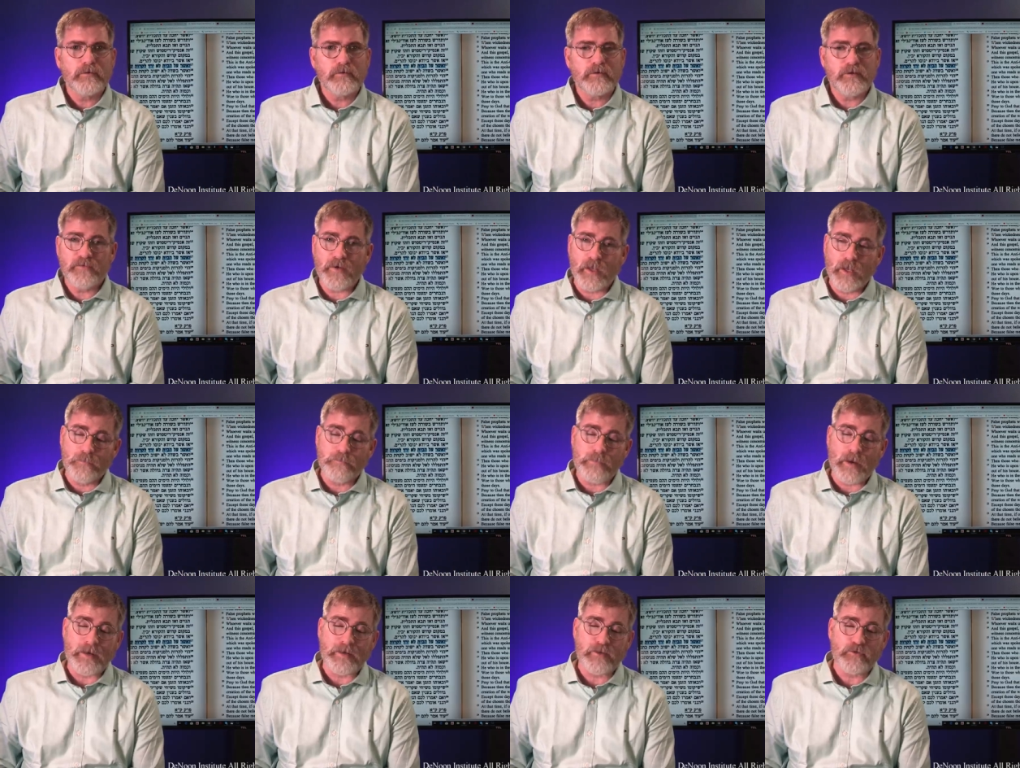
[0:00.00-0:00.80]

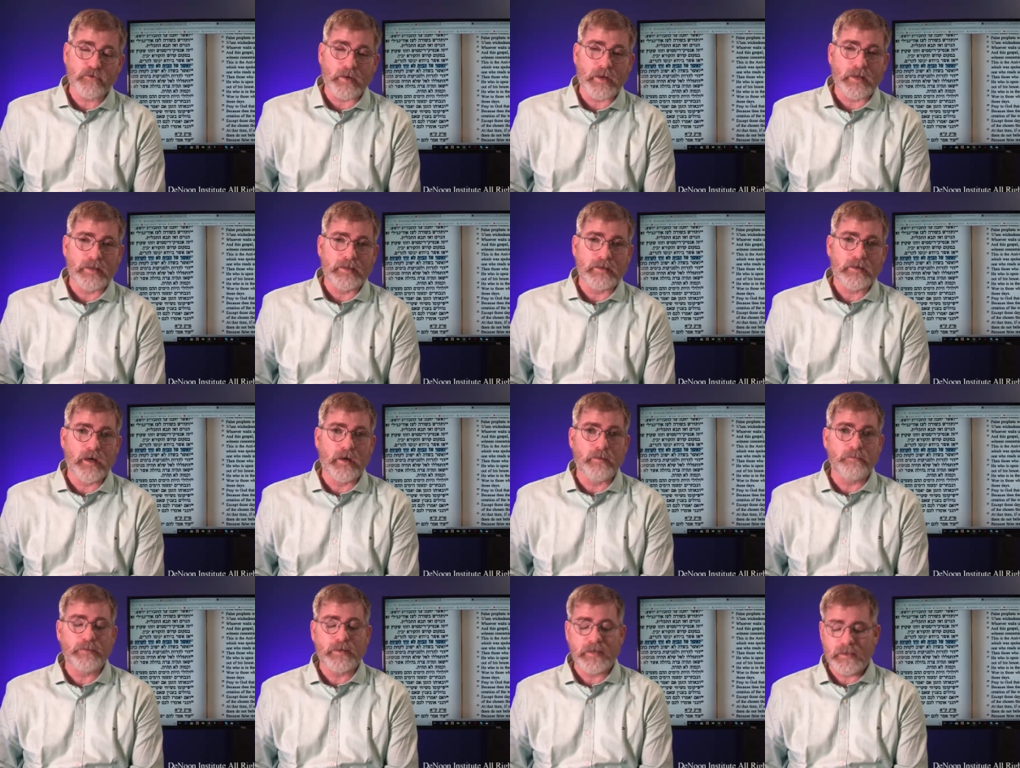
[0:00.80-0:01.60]
developed by an Israeli
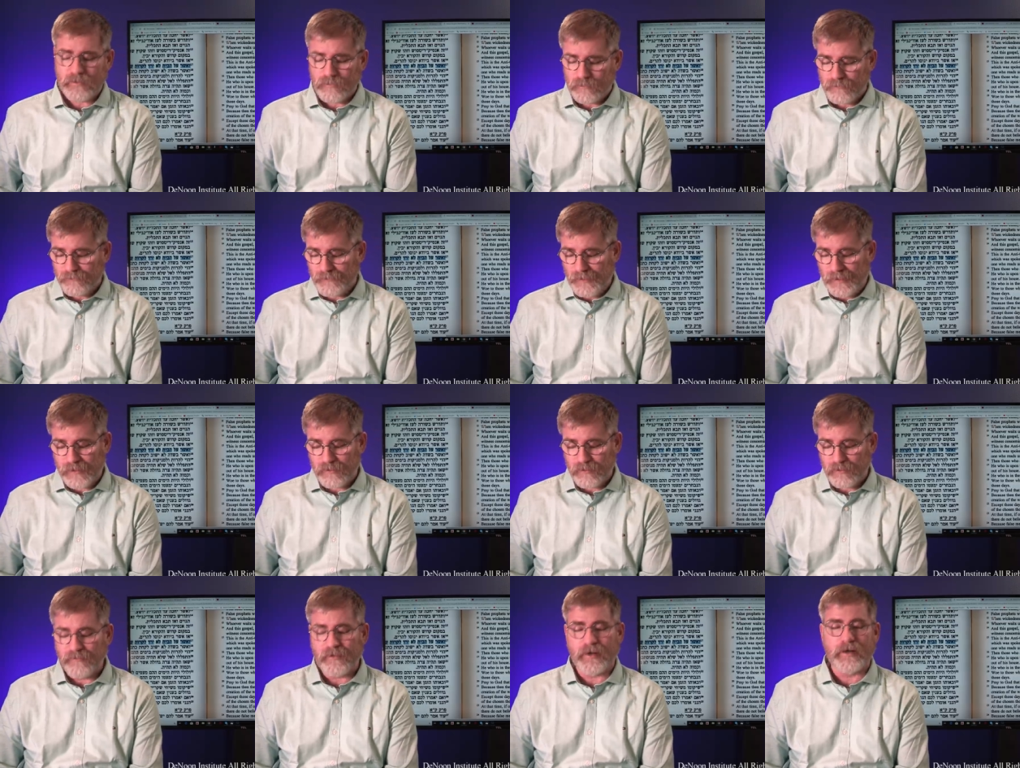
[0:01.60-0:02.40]
company,
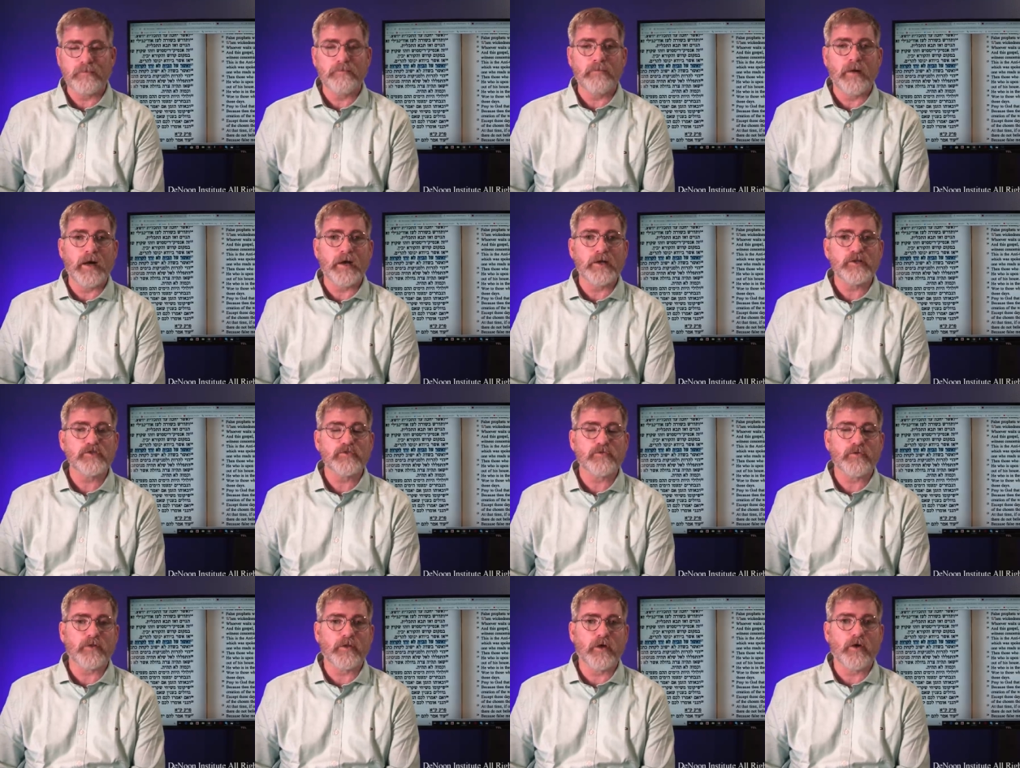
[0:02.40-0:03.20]
thank you very much
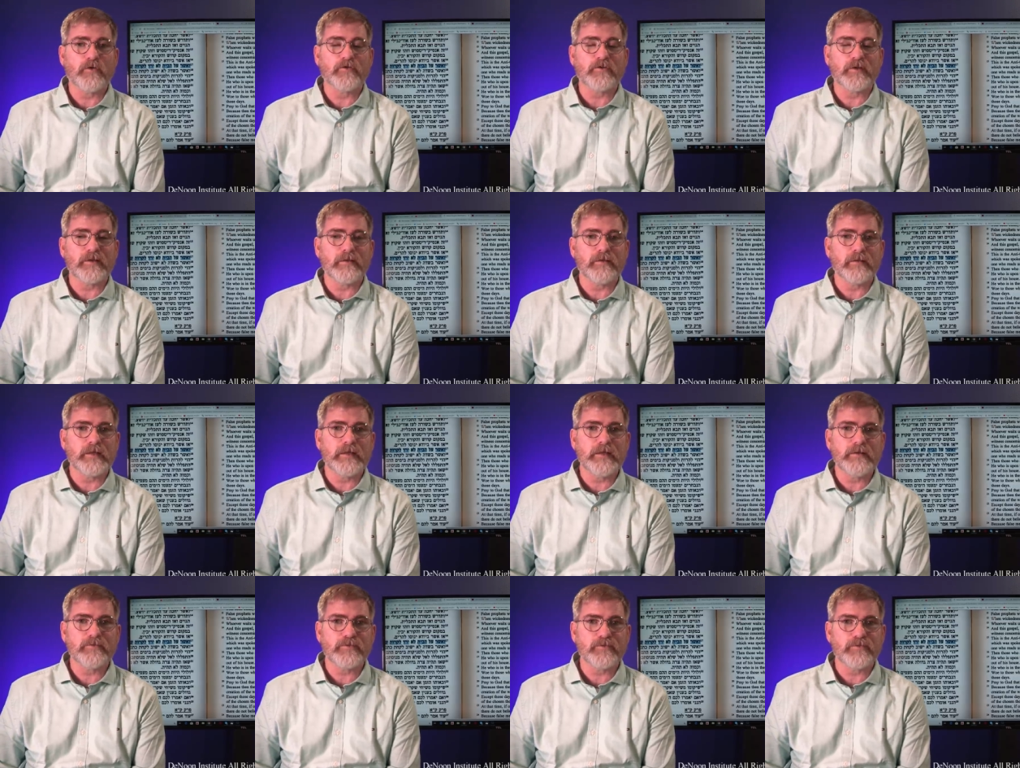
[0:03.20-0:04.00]
for those
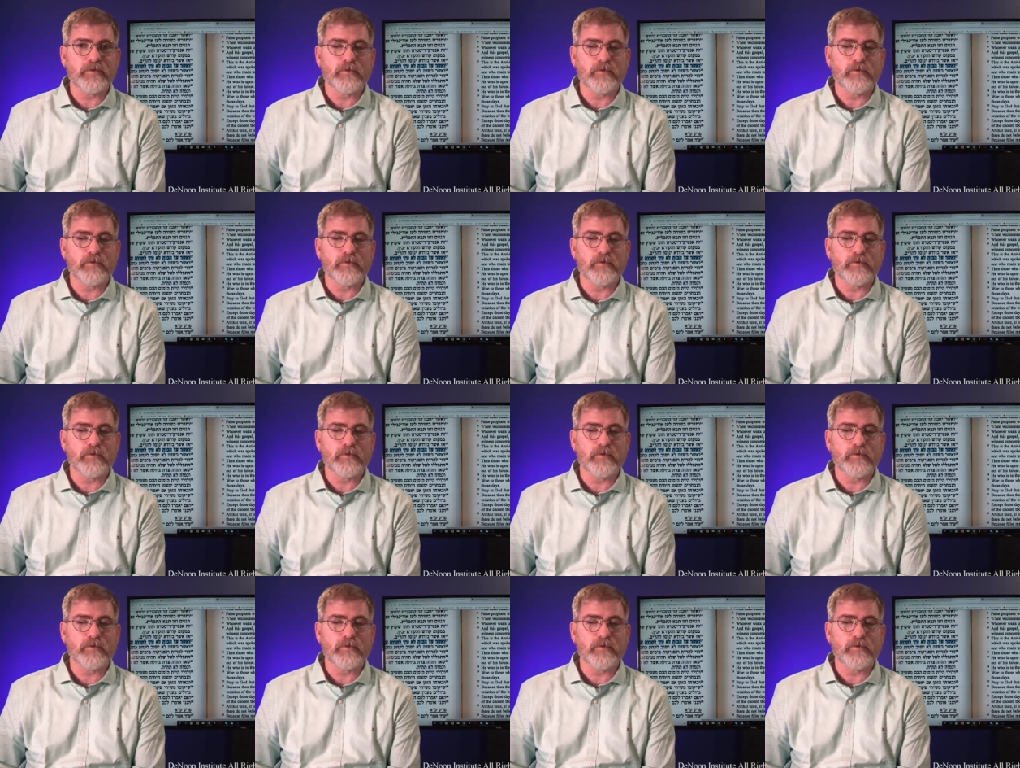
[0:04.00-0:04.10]
elites